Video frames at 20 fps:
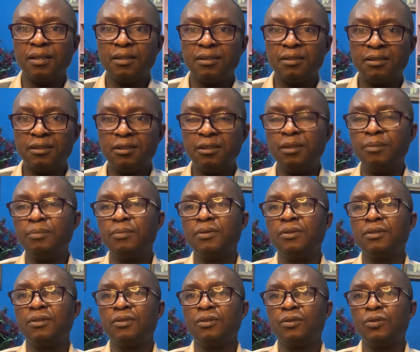seems
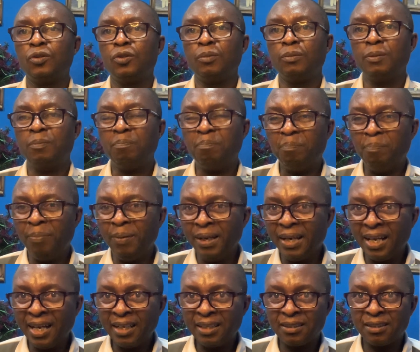to be
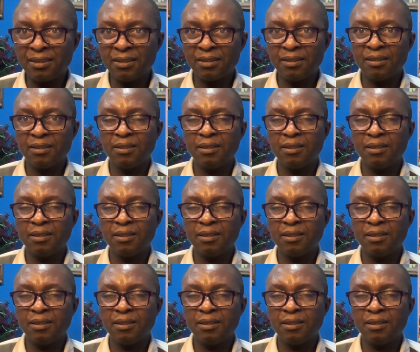plagued